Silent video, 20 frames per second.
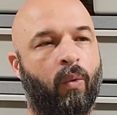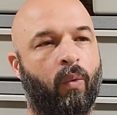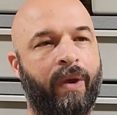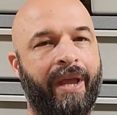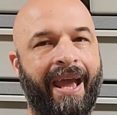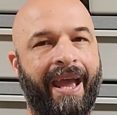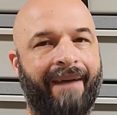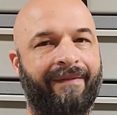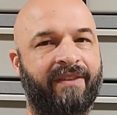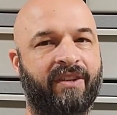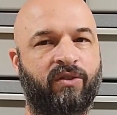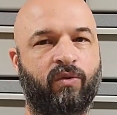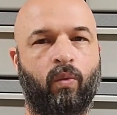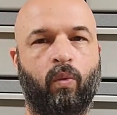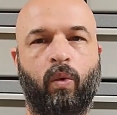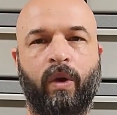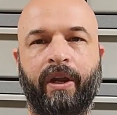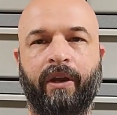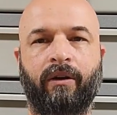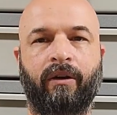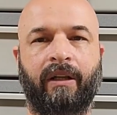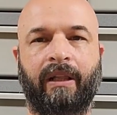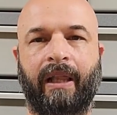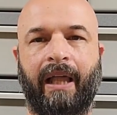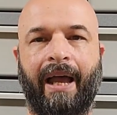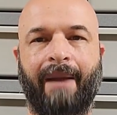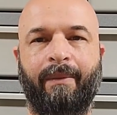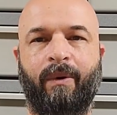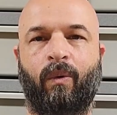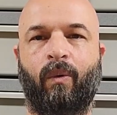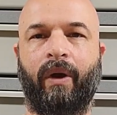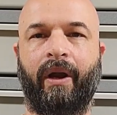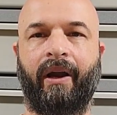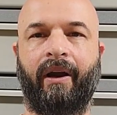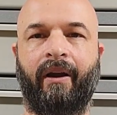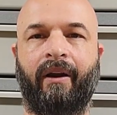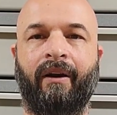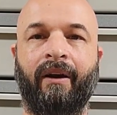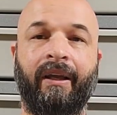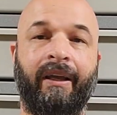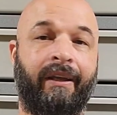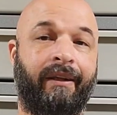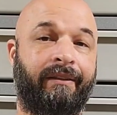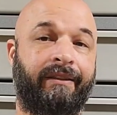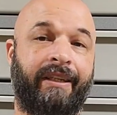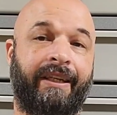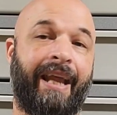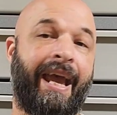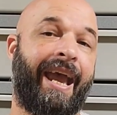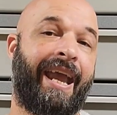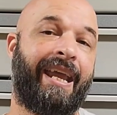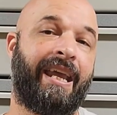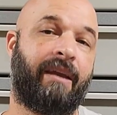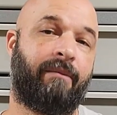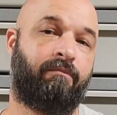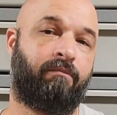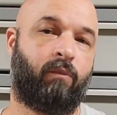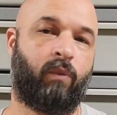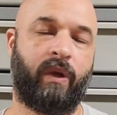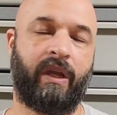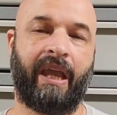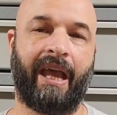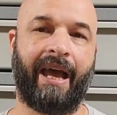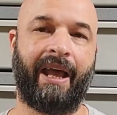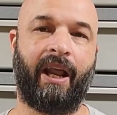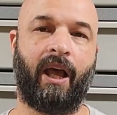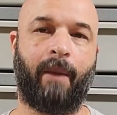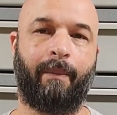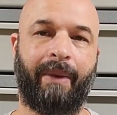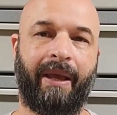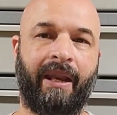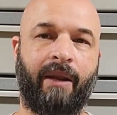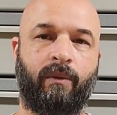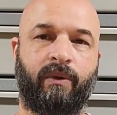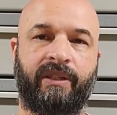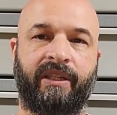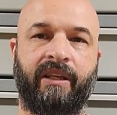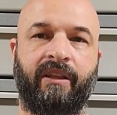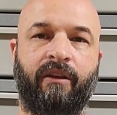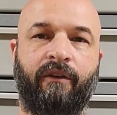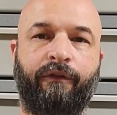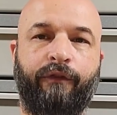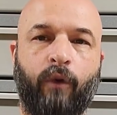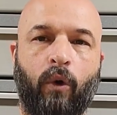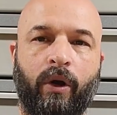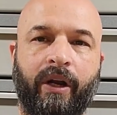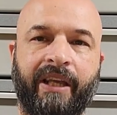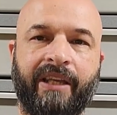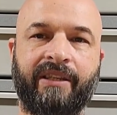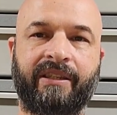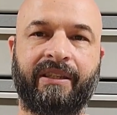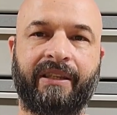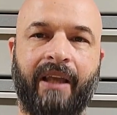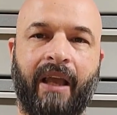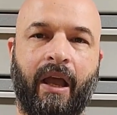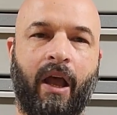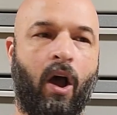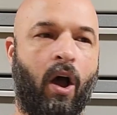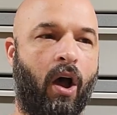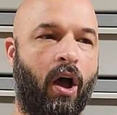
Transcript: We have this weird climate where today we got up and it was in the 40s.